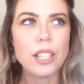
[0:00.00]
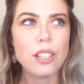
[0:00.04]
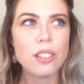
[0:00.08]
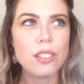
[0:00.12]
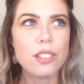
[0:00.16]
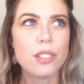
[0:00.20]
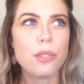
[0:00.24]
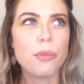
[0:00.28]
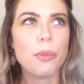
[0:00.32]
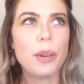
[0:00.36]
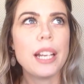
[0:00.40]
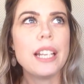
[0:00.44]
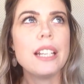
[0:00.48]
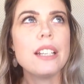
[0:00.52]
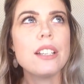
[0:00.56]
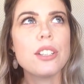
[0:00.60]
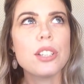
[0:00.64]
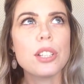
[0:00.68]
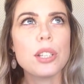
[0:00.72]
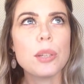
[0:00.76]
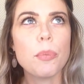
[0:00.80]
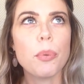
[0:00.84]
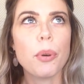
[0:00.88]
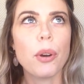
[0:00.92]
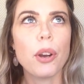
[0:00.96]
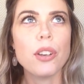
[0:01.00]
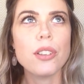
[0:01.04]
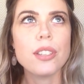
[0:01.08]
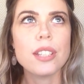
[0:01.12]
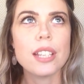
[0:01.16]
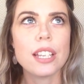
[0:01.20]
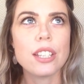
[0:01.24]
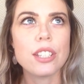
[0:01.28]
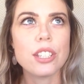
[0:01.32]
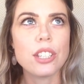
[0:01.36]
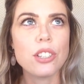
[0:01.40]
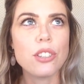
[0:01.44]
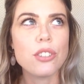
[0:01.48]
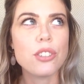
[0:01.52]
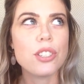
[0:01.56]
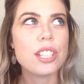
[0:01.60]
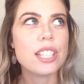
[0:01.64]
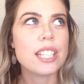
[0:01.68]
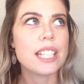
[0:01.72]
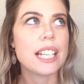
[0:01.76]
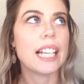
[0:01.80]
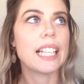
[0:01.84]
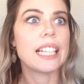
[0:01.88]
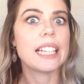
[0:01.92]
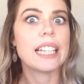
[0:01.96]
surrender to the process and you
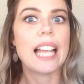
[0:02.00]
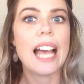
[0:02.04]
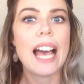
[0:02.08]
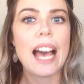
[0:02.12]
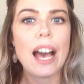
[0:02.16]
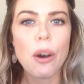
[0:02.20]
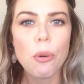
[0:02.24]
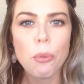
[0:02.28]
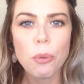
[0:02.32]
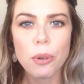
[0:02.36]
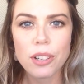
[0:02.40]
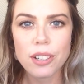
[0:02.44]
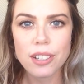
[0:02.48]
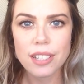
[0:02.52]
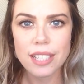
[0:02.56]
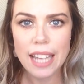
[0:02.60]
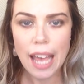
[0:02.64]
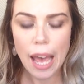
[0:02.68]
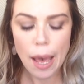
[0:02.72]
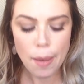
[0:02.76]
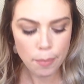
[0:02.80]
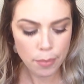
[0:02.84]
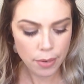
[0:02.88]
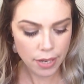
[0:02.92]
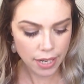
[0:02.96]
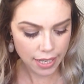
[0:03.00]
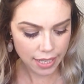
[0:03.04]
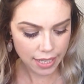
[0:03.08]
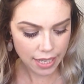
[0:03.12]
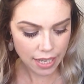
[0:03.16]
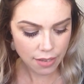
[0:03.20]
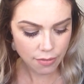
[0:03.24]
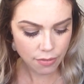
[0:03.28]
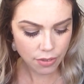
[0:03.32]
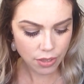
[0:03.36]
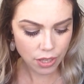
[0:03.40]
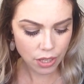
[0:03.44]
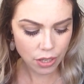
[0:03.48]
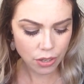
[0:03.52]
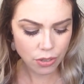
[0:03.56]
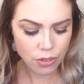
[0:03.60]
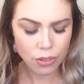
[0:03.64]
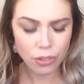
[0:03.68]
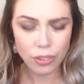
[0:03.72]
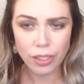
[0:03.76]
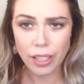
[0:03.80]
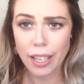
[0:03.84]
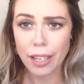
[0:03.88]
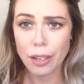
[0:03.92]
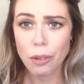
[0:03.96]
just allow what is happening, even though
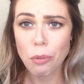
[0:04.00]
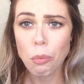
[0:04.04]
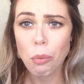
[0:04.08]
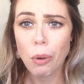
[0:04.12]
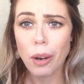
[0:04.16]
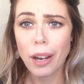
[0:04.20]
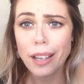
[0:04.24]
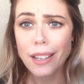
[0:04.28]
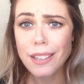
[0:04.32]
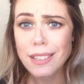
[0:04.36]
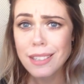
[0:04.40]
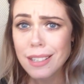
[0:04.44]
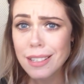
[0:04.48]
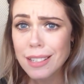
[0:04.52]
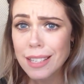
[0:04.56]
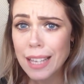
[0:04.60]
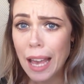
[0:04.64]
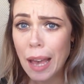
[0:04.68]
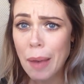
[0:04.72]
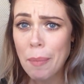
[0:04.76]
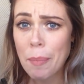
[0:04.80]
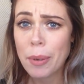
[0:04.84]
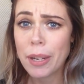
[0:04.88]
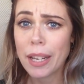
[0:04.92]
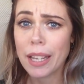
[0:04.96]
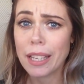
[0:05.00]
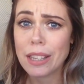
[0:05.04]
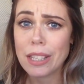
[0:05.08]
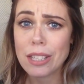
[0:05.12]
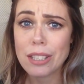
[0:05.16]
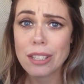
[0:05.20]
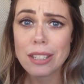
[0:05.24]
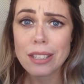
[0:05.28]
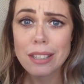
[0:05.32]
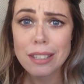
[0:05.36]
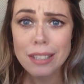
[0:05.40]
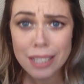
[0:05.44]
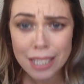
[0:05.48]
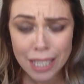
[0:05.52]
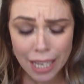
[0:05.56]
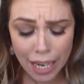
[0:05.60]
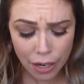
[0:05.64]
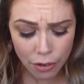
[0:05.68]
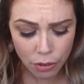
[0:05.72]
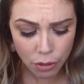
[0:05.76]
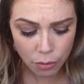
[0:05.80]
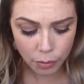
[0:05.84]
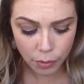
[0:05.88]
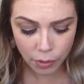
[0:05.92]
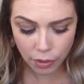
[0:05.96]
you're like, why is this happening? This is
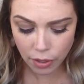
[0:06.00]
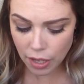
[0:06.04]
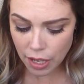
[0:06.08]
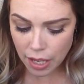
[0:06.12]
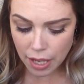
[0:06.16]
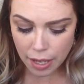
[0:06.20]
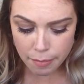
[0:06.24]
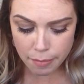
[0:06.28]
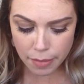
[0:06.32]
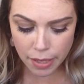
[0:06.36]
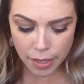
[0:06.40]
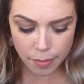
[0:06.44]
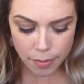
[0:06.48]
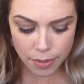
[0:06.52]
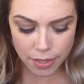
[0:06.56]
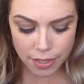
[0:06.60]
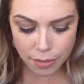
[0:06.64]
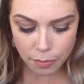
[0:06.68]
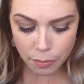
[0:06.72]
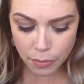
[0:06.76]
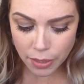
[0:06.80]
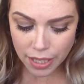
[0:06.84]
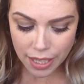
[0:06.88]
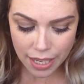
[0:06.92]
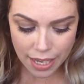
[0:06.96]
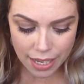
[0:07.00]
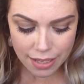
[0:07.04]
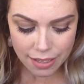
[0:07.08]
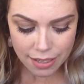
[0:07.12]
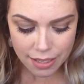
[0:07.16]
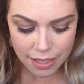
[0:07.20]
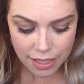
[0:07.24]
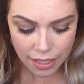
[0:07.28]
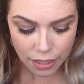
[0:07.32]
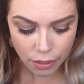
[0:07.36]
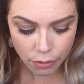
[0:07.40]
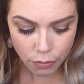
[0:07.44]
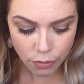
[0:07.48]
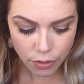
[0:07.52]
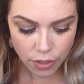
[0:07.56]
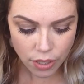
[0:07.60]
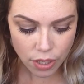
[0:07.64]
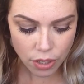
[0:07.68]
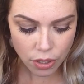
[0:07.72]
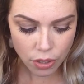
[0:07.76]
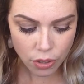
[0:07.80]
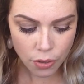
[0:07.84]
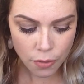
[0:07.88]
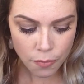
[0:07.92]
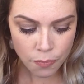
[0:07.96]
terrible. Maybe somebody is sick for
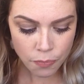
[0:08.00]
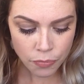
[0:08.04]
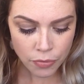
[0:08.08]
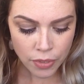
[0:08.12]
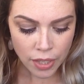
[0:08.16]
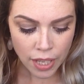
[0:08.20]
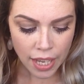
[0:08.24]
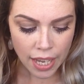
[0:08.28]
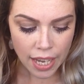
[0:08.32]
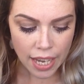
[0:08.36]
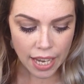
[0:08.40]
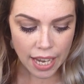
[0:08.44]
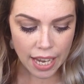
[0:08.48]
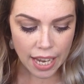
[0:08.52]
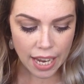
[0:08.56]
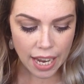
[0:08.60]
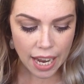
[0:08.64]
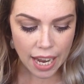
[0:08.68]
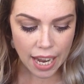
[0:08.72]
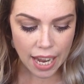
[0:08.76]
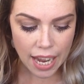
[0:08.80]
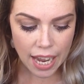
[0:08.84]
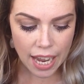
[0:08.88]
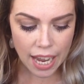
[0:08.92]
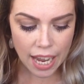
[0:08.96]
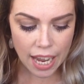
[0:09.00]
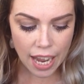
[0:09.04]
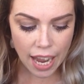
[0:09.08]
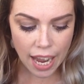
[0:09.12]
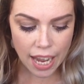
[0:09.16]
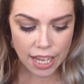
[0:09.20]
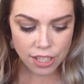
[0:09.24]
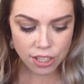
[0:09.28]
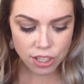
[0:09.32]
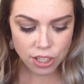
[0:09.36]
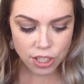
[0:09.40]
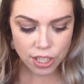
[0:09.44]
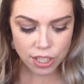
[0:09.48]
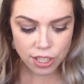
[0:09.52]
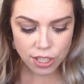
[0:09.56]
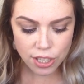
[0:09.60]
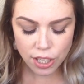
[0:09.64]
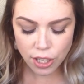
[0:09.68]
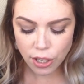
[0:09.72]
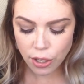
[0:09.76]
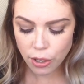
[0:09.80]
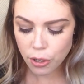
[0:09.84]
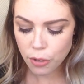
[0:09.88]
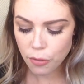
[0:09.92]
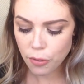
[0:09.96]
you. It's just
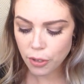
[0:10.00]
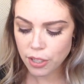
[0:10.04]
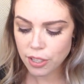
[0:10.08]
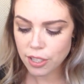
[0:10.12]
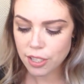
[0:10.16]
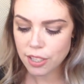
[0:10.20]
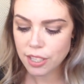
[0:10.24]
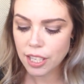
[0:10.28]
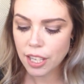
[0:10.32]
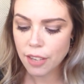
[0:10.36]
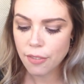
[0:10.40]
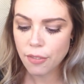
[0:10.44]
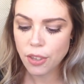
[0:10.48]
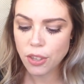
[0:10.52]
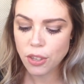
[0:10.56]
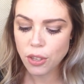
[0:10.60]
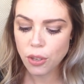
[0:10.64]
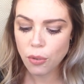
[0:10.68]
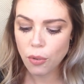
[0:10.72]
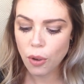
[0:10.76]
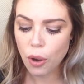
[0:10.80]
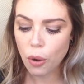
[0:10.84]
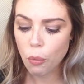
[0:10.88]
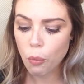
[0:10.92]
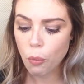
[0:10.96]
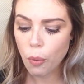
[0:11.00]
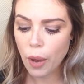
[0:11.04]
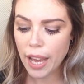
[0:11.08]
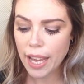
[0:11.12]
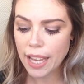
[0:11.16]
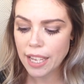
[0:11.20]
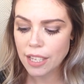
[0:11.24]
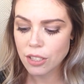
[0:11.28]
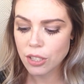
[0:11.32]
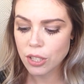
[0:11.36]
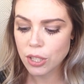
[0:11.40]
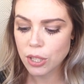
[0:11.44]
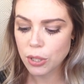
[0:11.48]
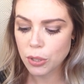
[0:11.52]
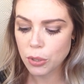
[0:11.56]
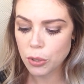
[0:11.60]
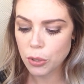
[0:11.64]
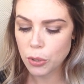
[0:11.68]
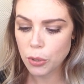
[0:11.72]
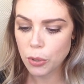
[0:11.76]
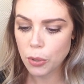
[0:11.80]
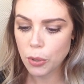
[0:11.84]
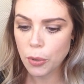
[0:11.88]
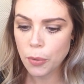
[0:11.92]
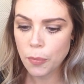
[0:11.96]
the universe is giving you a way
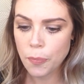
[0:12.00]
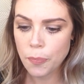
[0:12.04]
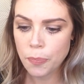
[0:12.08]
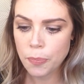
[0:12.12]
to,